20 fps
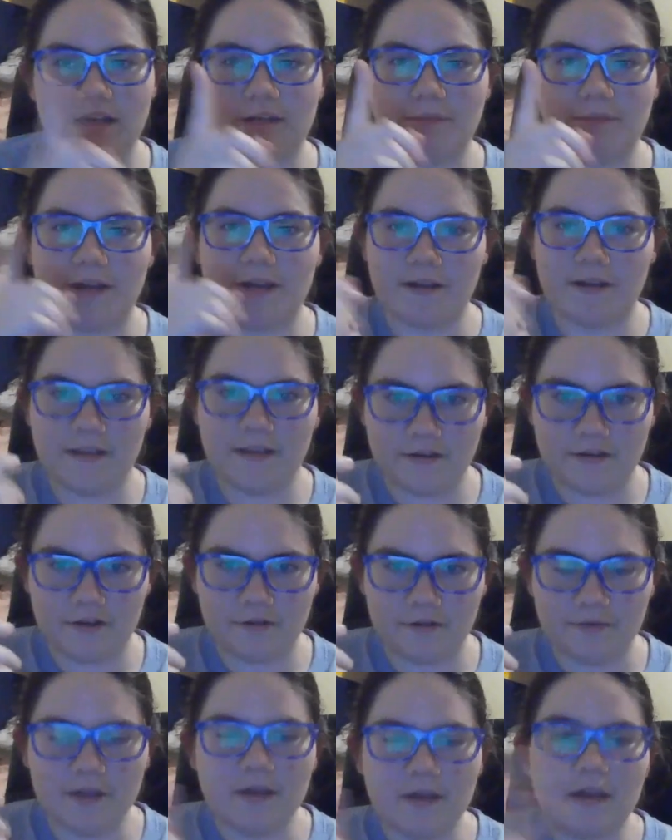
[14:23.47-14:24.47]
and
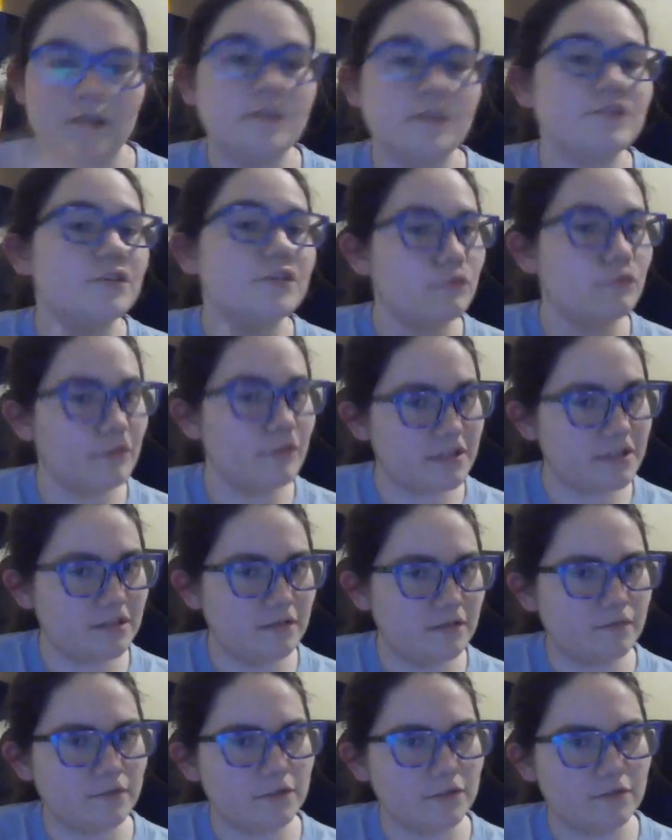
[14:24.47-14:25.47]
Magneto, and also
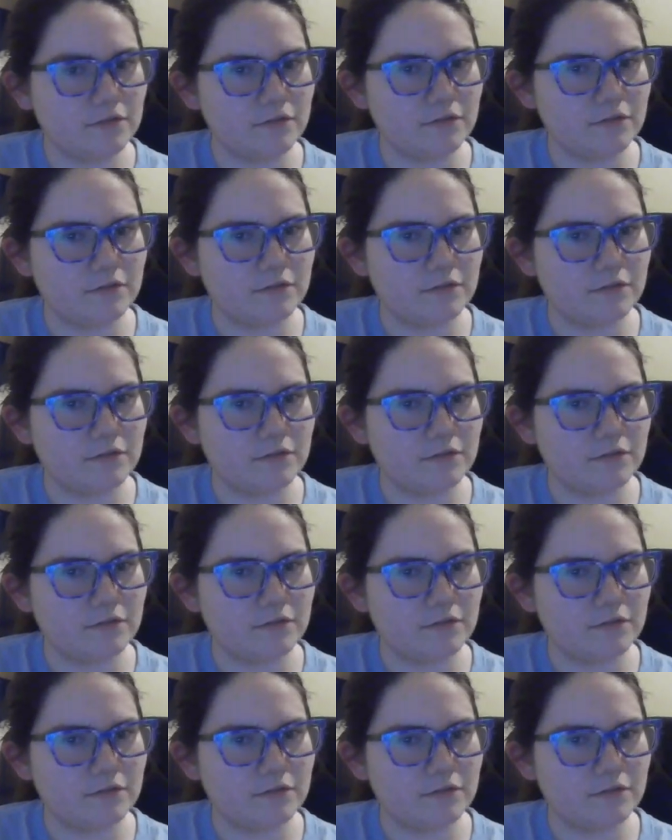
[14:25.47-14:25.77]
Quicksilver.